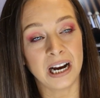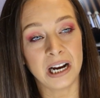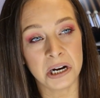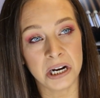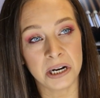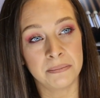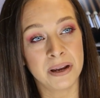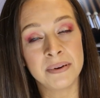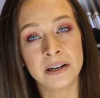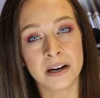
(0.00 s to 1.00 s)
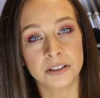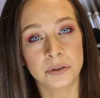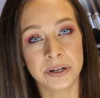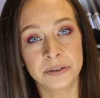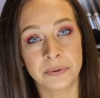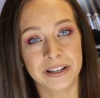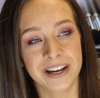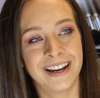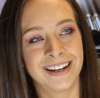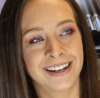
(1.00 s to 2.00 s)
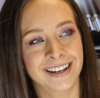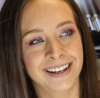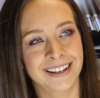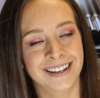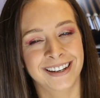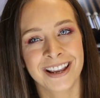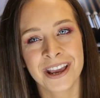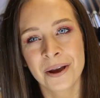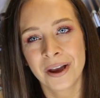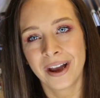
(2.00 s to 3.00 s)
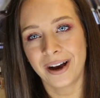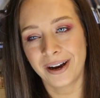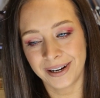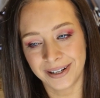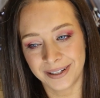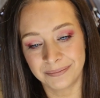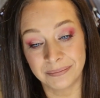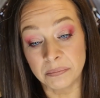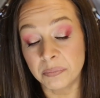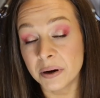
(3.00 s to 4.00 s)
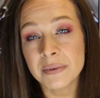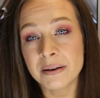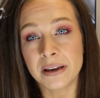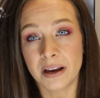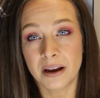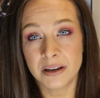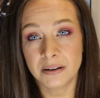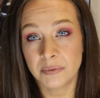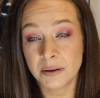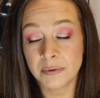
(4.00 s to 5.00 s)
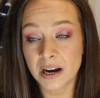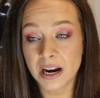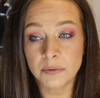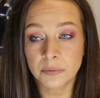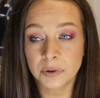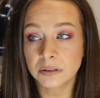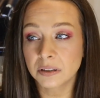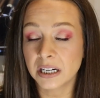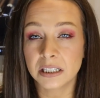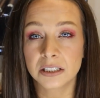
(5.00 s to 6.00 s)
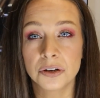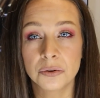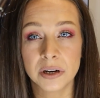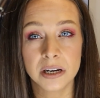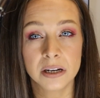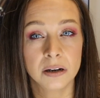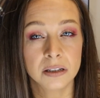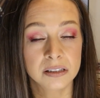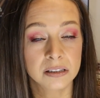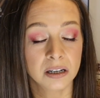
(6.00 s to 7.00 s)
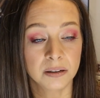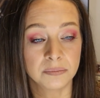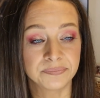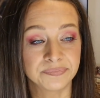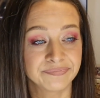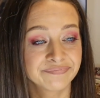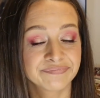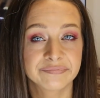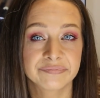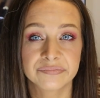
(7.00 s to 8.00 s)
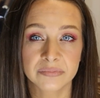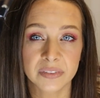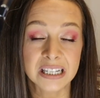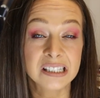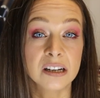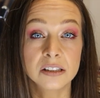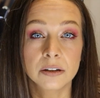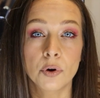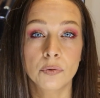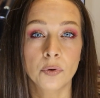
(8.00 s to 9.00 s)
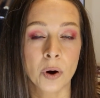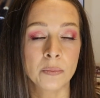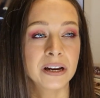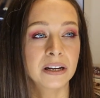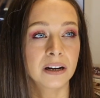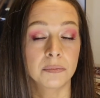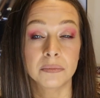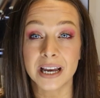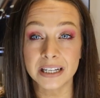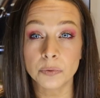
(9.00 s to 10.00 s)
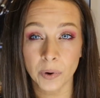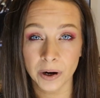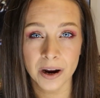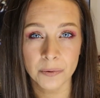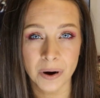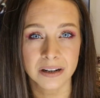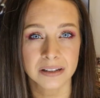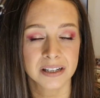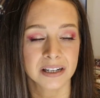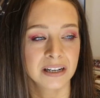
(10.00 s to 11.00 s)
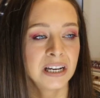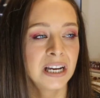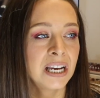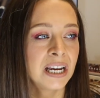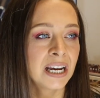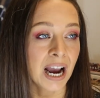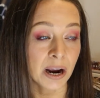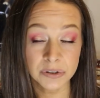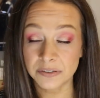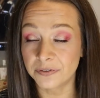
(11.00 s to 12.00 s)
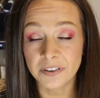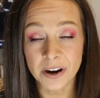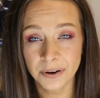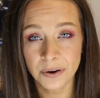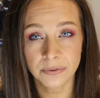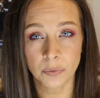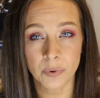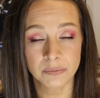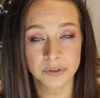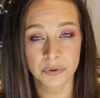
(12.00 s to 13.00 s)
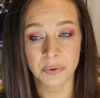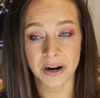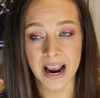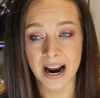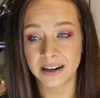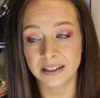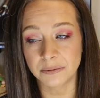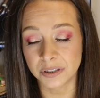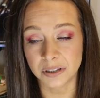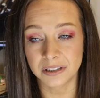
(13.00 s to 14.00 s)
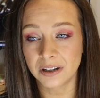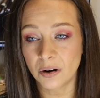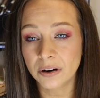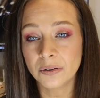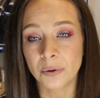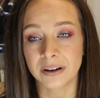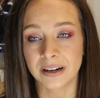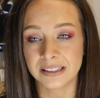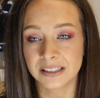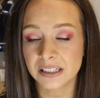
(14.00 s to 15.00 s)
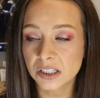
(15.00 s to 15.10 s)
Uh, maybe not in twenty twenty. uh, But maybe, I mean, maybe I will get to a, um, a sense of overwhelming. Um, that's where I was, and I was very overwhelmed with what I had, and it was un unorganized.